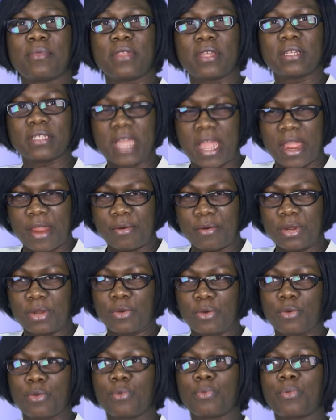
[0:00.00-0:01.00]
the dairy
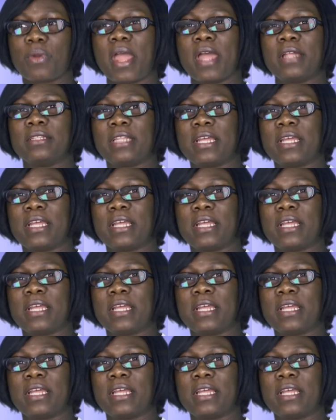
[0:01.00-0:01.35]
group, and